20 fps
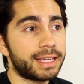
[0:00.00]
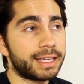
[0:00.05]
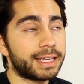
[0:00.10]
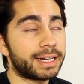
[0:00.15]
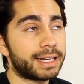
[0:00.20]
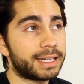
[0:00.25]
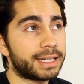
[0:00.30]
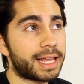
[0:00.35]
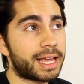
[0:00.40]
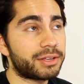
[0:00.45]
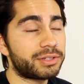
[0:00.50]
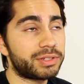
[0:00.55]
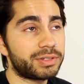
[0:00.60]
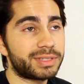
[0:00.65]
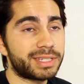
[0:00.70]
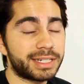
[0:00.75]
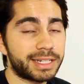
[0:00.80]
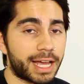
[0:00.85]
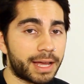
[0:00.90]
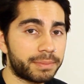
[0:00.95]
it allows you
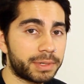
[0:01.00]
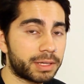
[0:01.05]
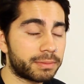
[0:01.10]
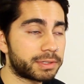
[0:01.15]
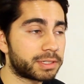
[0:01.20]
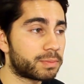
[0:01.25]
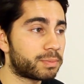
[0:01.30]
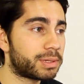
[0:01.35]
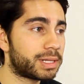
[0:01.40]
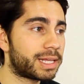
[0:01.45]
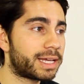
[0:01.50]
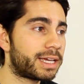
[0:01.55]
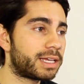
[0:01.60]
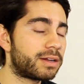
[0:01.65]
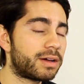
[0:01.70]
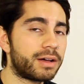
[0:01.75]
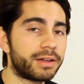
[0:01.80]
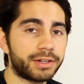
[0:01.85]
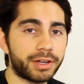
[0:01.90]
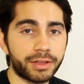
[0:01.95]
to not be able to play
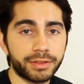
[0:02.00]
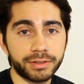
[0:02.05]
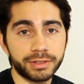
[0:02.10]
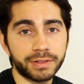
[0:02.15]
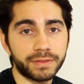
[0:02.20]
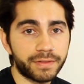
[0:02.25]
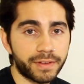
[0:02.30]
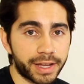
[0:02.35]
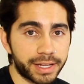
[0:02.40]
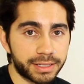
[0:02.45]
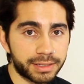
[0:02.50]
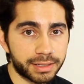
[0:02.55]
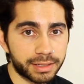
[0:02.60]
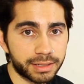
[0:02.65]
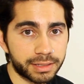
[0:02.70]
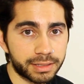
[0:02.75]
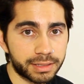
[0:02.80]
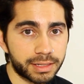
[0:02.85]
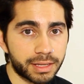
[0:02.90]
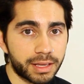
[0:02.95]
it on other
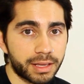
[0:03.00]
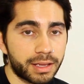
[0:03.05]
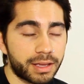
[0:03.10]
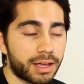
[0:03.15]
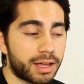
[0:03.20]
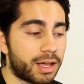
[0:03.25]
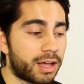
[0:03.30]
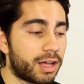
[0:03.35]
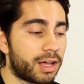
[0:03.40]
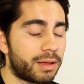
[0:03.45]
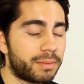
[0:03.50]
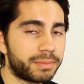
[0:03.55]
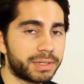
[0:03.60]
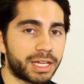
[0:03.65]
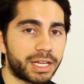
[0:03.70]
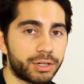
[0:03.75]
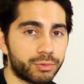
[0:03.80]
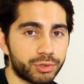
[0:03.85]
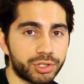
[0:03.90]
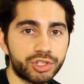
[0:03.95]
devices, um,
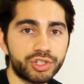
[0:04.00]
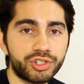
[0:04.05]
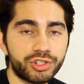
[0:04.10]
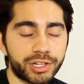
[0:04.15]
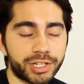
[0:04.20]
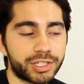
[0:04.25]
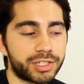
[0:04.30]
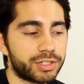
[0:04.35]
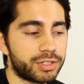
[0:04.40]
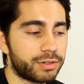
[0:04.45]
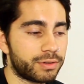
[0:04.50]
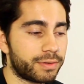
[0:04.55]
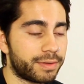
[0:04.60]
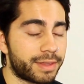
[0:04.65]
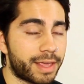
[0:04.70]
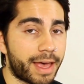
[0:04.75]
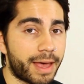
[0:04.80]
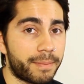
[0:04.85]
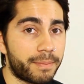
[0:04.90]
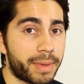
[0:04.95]
kind of restricts you
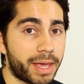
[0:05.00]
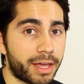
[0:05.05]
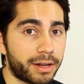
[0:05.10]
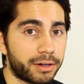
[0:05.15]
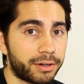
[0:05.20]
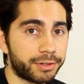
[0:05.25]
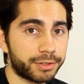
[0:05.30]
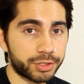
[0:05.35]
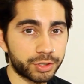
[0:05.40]
in that manner.